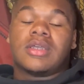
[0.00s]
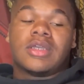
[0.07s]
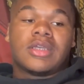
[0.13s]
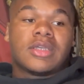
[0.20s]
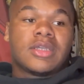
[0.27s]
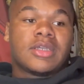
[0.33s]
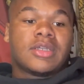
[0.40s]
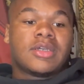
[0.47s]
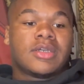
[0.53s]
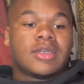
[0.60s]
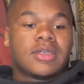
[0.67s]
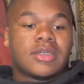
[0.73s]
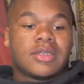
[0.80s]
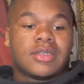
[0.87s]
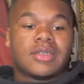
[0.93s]
And
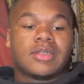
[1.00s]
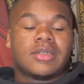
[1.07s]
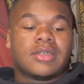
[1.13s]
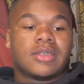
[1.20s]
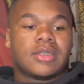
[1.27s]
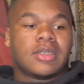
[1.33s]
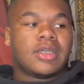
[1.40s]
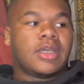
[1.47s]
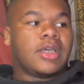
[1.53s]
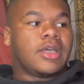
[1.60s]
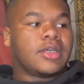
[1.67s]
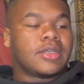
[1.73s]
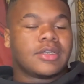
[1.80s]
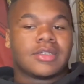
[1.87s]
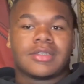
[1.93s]
yeah,
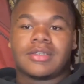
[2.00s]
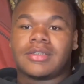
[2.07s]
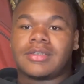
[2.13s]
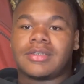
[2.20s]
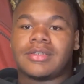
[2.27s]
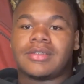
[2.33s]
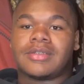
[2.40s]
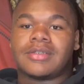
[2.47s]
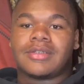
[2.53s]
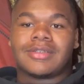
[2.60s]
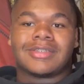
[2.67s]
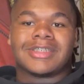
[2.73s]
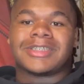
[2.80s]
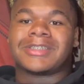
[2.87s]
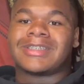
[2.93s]

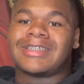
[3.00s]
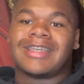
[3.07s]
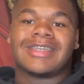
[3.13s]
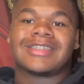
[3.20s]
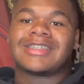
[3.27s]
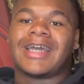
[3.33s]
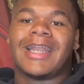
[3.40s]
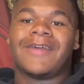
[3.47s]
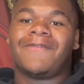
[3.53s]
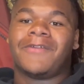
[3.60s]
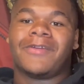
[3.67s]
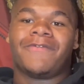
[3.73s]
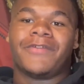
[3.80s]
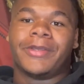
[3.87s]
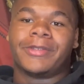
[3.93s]
just excited for
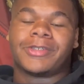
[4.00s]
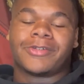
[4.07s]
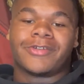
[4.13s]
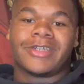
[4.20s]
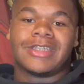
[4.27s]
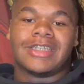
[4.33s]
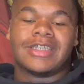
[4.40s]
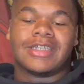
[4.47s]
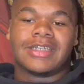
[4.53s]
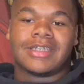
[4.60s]
the future, really.